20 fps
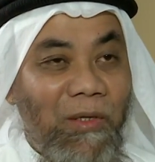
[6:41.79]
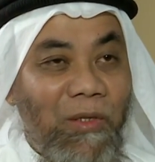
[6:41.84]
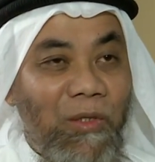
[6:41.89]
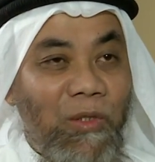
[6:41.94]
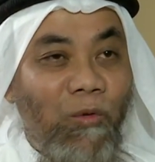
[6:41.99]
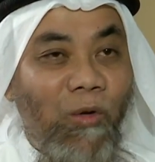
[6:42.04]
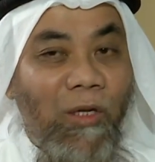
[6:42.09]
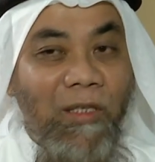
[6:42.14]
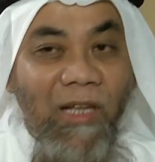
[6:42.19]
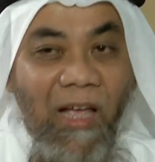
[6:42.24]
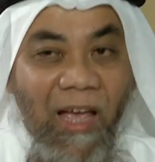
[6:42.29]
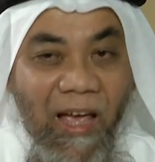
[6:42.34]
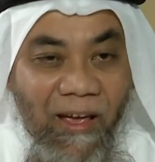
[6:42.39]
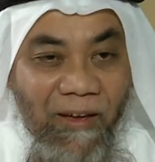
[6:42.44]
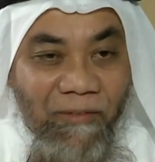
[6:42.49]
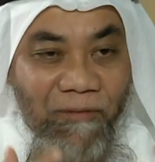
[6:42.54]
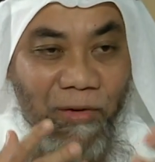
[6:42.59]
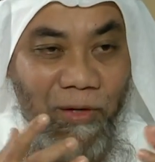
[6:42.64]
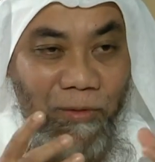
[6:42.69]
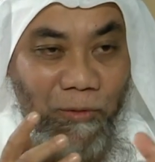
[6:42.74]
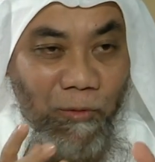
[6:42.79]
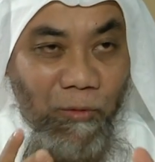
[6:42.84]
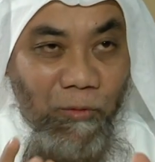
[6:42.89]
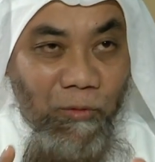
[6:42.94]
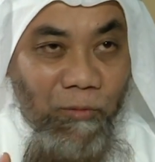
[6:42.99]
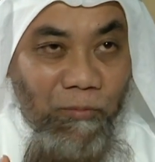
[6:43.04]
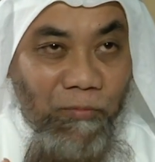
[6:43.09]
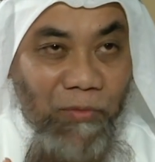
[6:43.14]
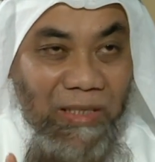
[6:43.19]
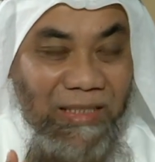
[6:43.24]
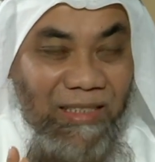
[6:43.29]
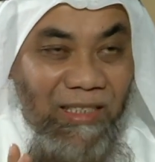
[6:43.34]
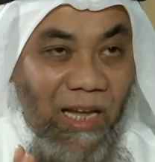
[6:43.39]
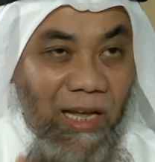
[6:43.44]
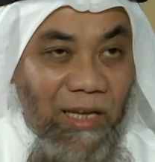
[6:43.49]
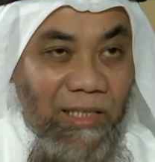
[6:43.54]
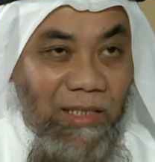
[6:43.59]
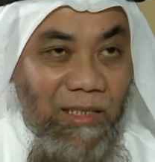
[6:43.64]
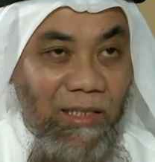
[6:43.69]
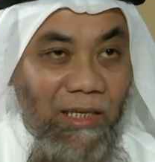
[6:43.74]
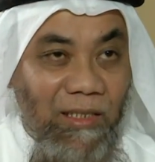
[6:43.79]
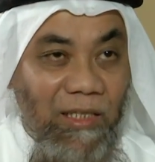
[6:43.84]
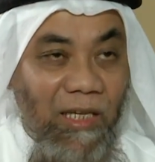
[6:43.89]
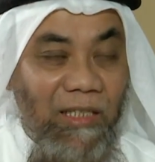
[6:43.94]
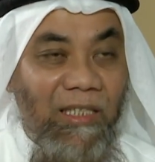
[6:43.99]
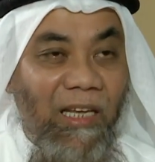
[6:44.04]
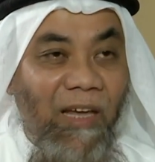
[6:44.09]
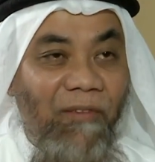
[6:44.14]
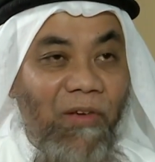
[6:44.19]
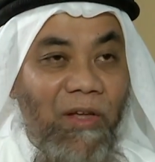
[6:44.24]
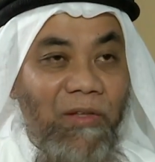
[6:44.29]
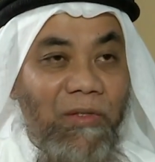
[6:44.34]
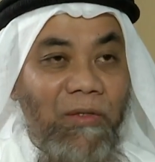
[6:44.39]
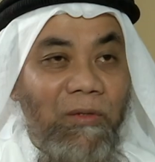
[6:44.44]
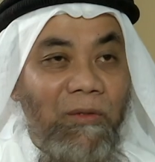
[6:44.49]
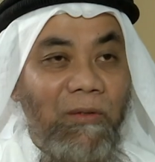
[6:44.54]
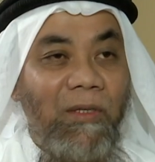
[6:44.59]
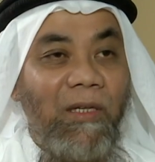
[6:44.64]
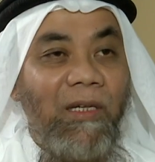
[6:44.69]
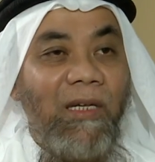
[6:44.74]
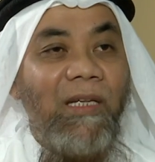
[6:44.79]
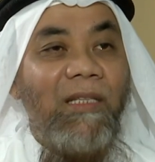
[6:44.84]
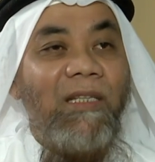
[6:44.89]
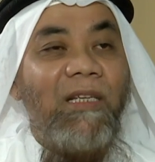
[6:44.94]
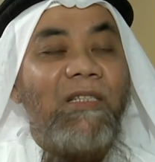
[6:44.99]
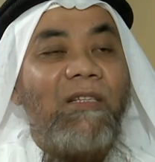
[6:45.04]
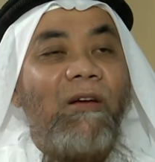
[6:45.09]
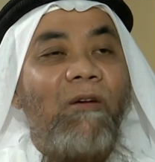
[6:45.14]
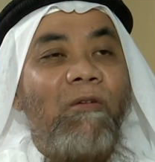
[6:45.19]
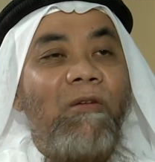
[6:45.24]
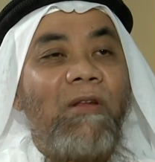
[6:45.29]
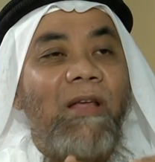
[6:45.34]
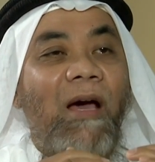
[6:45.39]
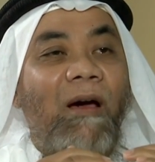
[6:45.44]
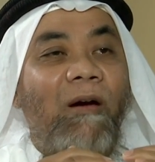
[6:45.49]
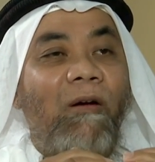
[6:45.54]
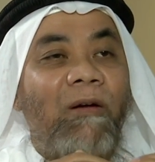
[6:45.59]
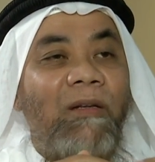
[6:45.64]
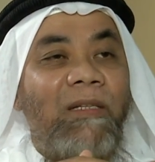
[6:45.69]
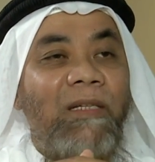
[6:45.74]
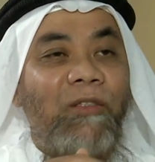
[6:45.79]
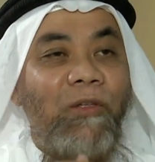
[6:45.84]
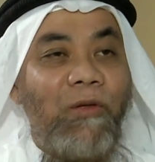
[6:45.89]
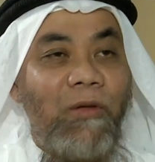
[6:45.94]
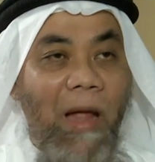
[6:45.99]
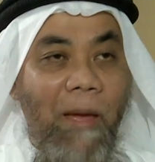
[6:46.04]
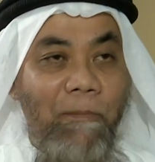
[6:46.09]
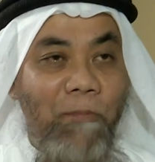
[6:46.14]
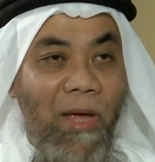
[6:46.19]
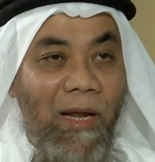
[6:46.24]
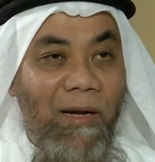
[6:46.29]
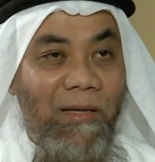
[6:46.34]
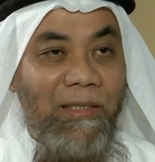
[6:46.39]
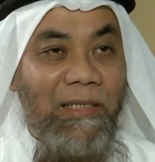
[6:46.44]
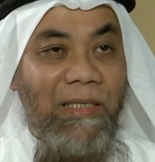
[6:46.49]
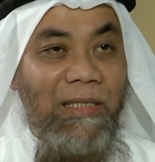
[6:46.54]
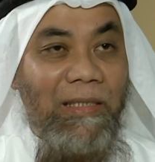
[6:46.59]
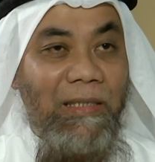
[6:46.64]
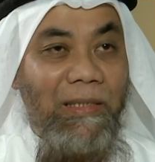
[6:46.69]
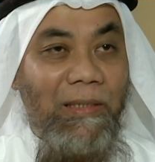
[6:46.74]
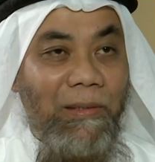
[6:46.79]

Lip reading: So whatever test that He has given you, it is only according to your ability.